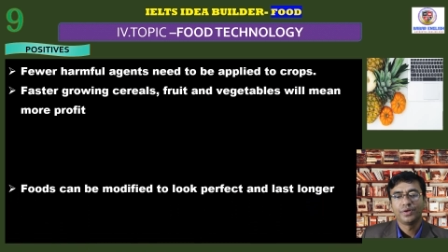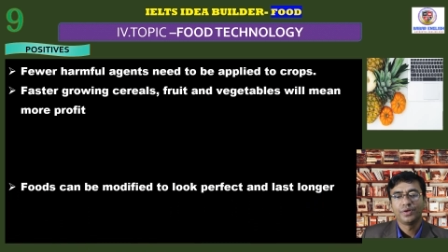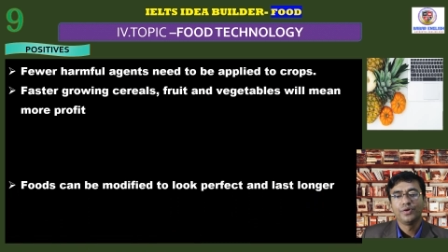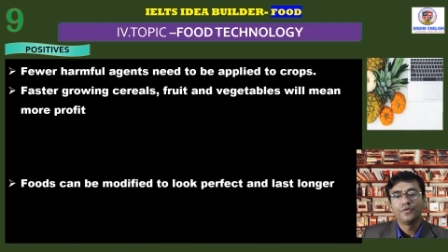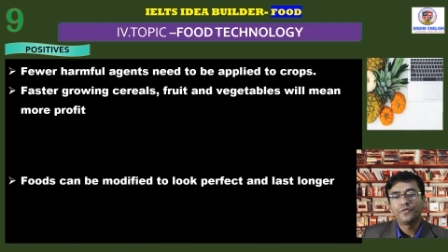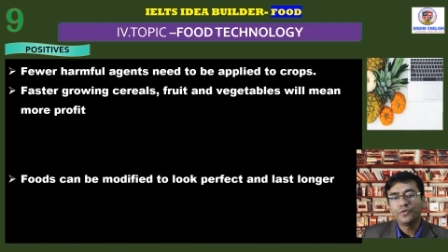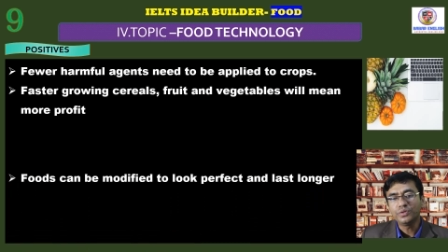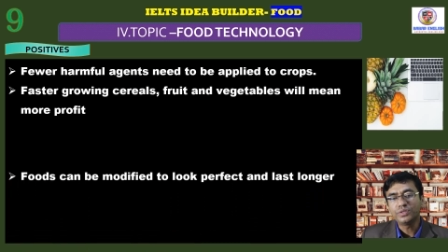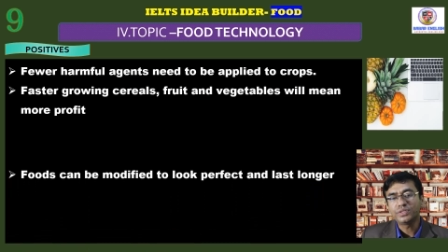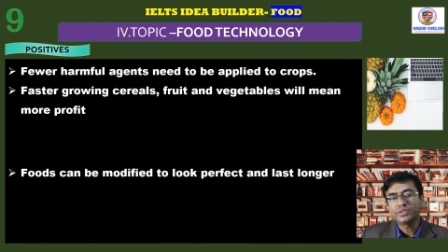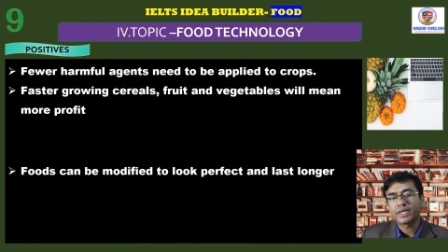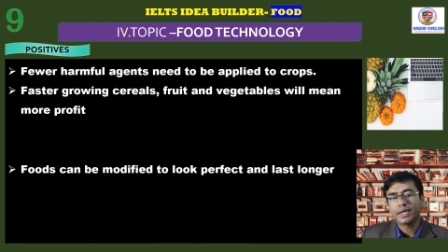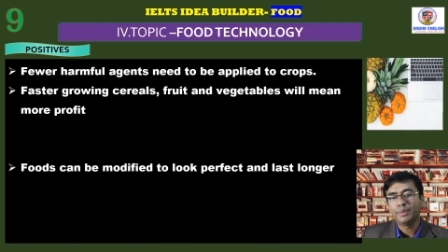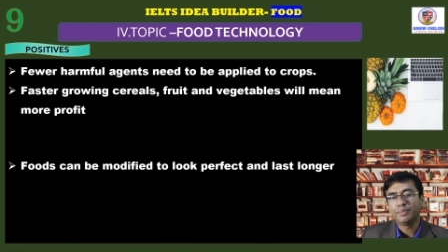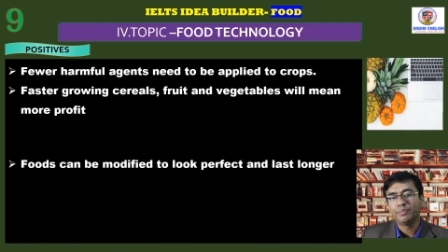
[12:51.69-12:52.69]
Foods can
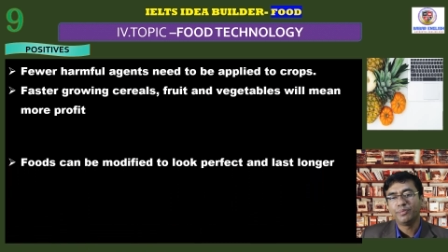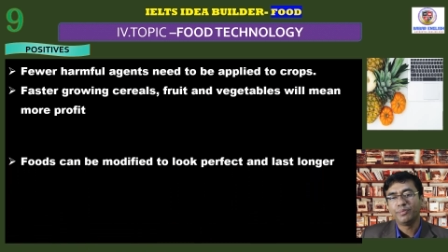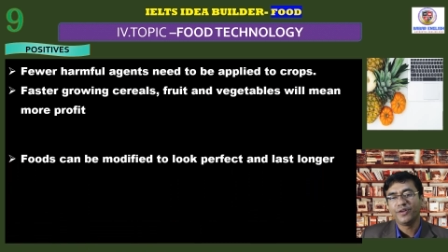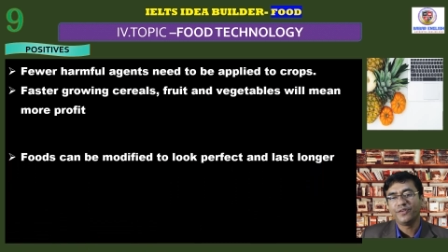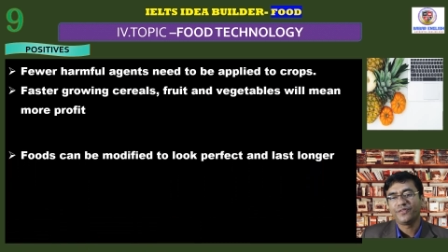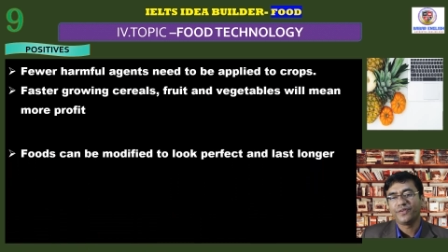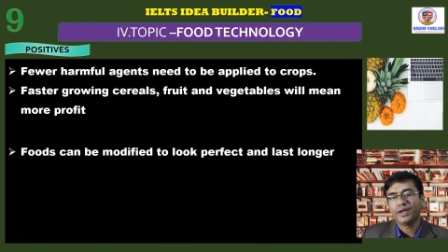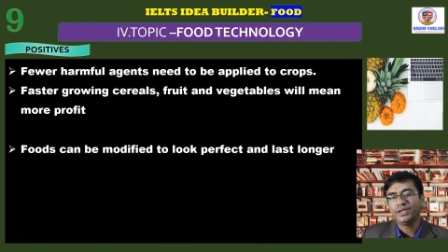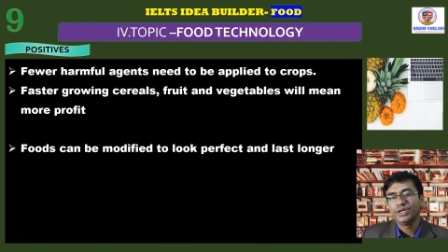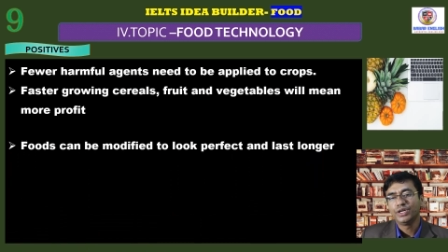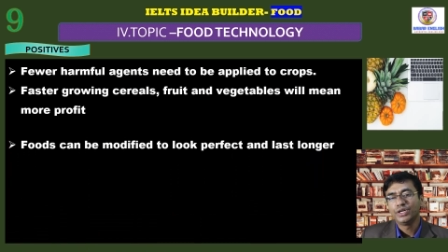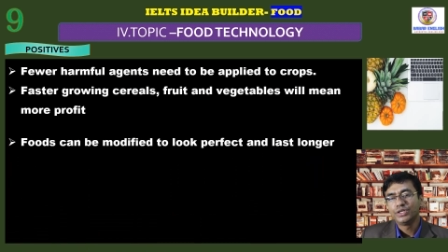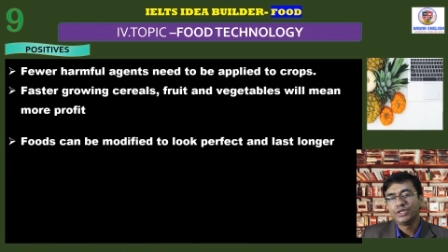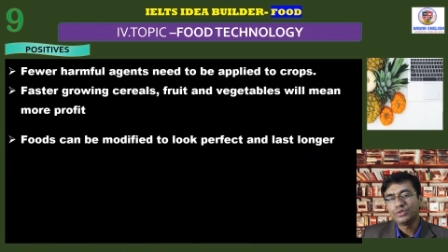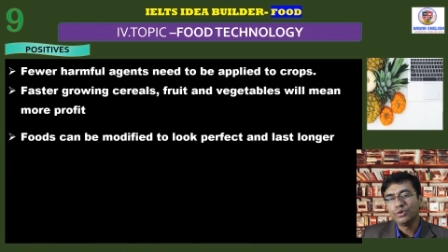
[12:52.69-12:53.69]
be modified
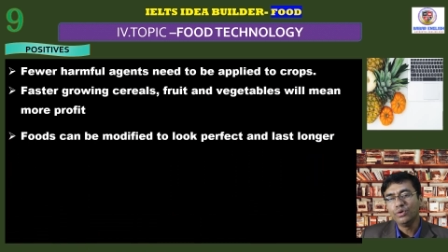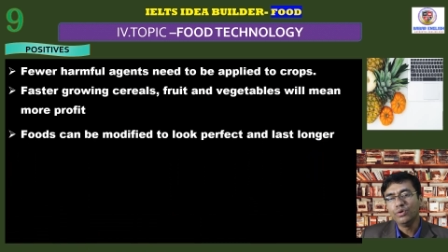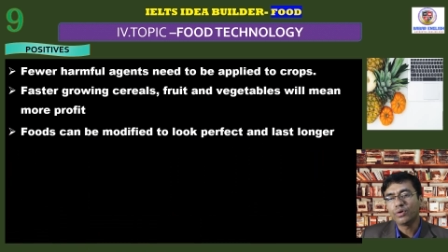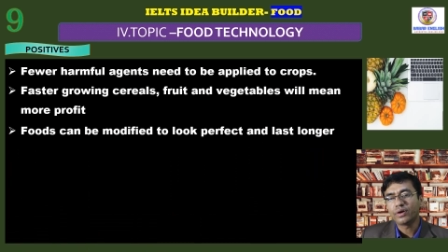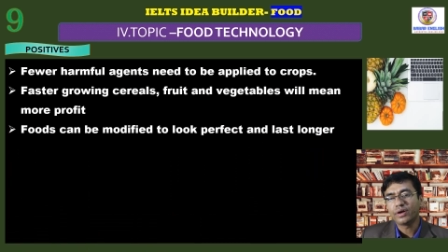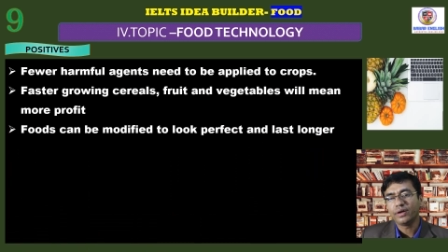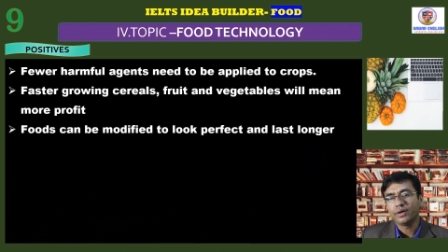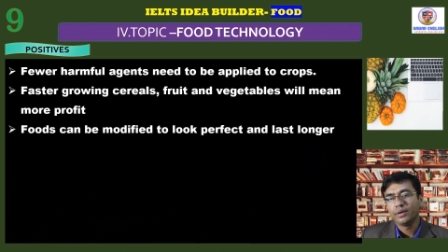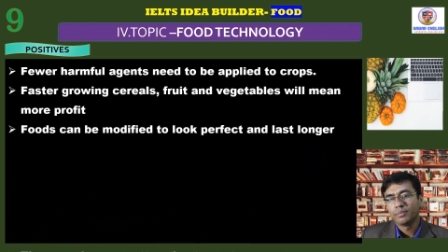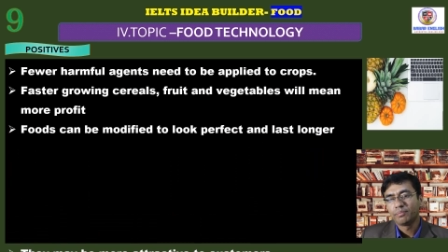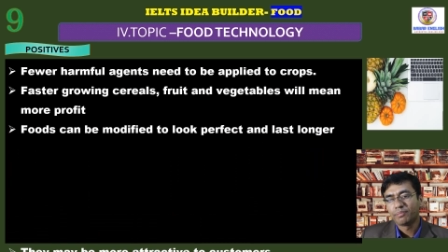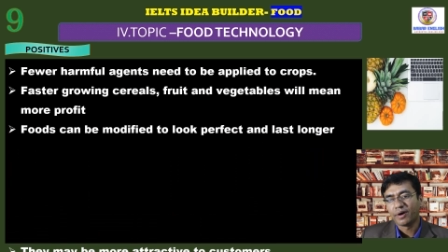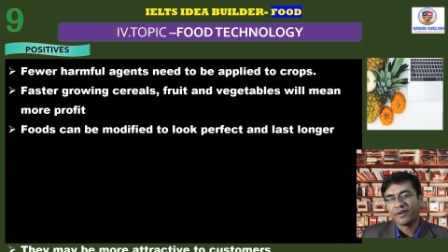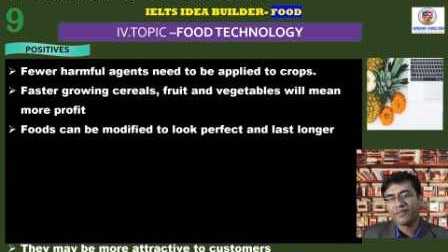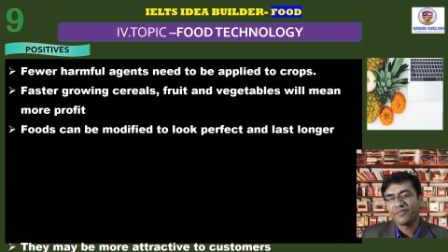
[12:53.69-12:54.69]
to look
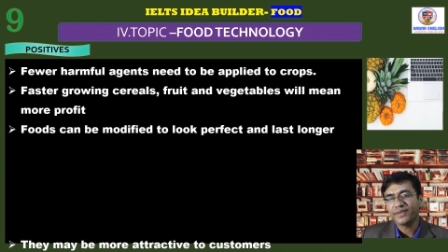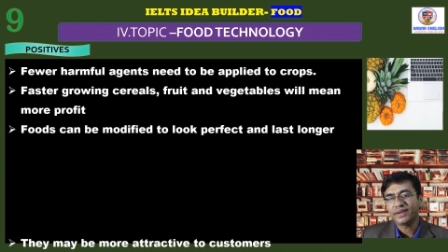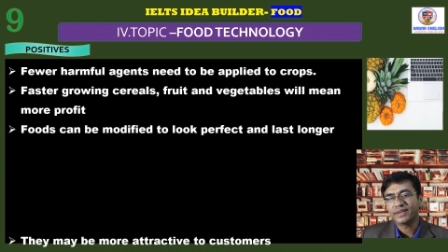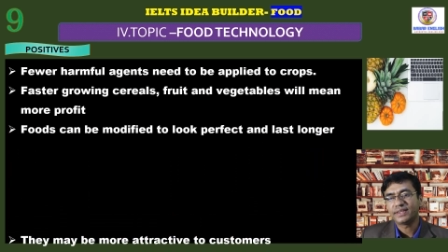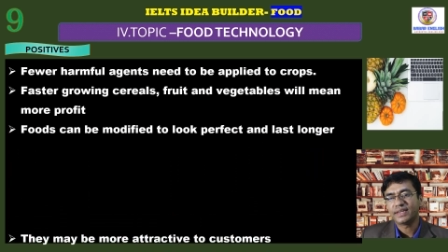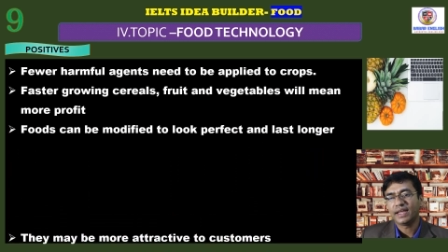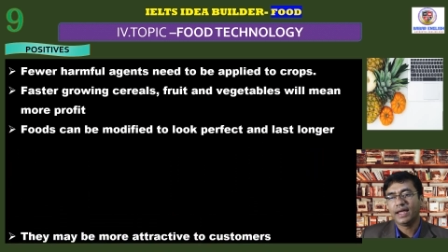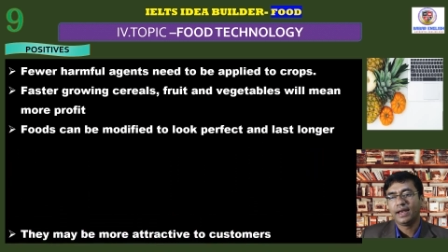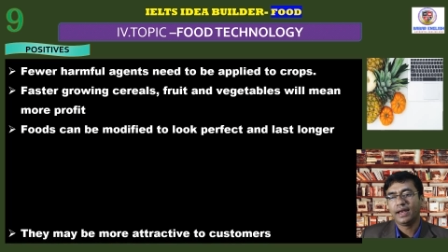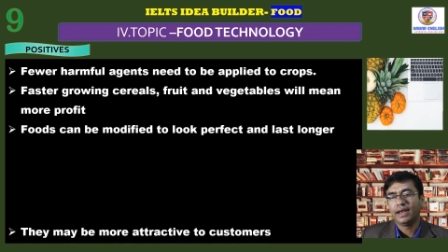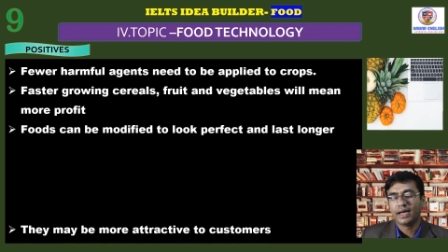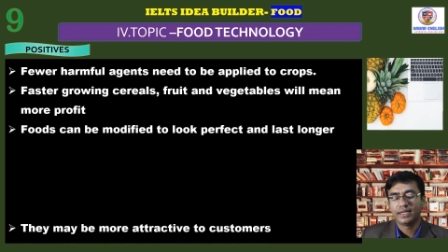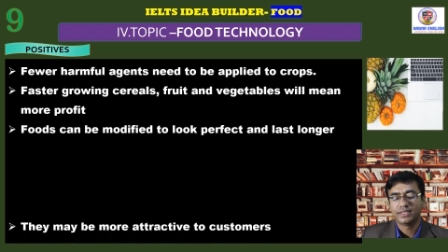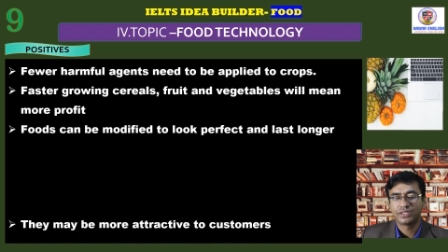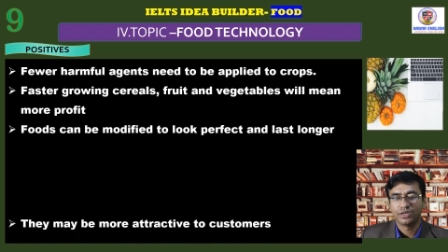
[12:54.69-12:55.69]
perfect and
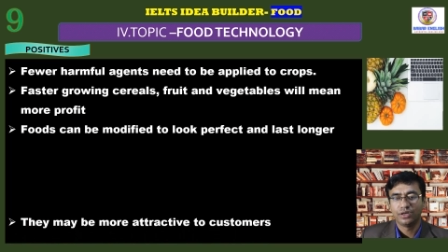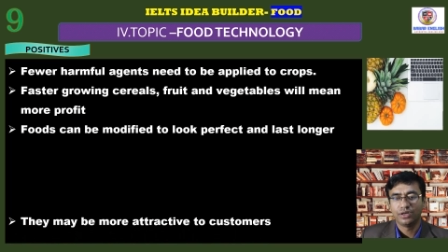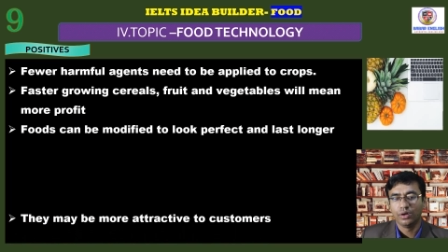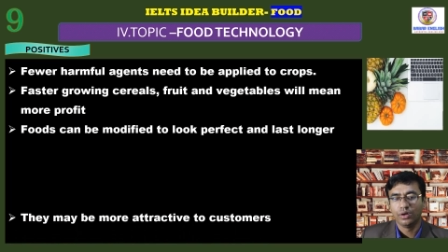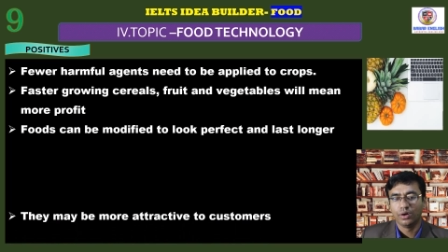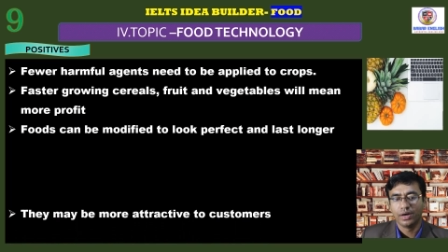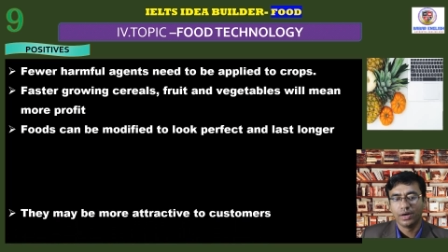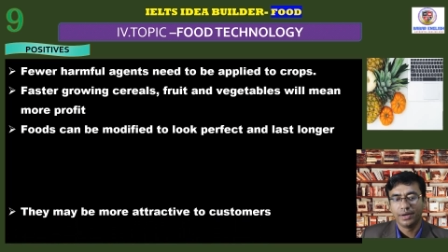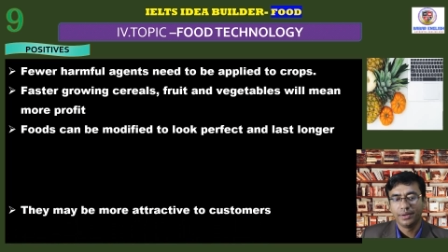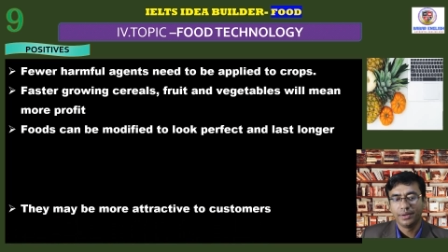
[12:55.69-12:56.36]
last longer.